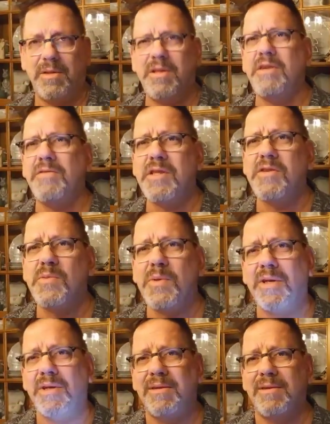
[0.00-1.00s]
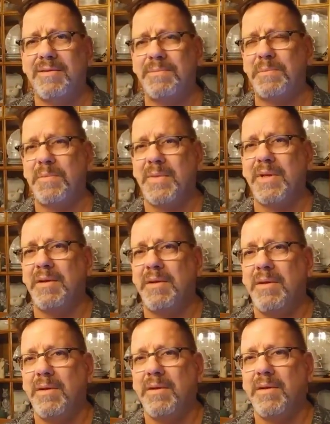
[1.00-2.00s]
Think of it this way
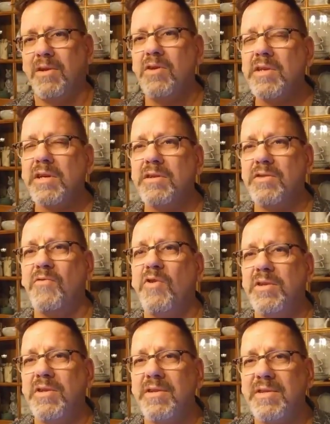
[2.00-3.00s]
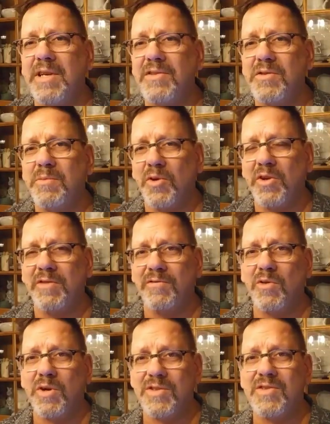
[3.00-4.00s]
can you tell your, your testimony in
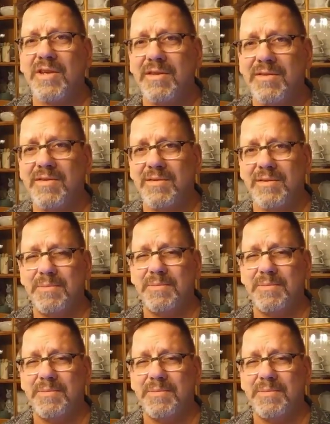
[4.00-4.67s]
40 seconds?